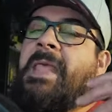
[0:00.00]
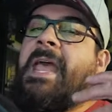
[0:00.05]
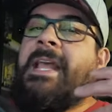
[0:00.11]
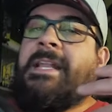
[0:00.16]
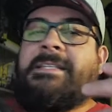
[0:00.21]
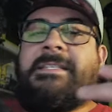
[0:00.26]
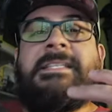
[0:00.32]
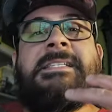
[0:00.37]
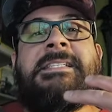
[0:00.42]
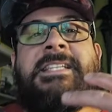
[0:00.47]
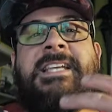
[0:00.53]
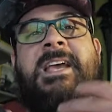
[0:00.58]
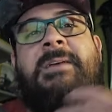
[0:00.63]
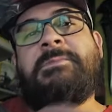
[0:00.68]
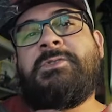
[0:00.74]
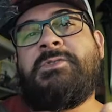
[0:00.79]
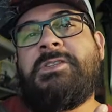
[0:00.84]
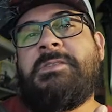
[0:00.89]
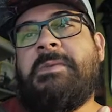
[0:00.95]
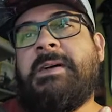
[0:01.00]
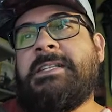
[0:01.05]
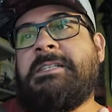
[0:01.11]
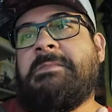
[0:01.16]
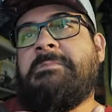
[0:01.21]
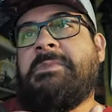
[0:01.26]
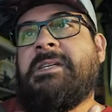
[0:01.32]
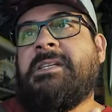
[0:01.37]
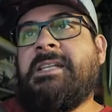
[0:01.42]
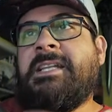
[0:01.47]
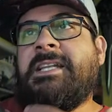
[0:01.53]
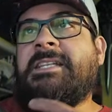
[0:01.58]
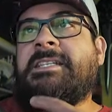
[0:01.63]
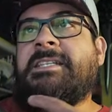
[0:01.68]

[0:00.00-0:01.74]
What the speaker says: It's the DM's responsibility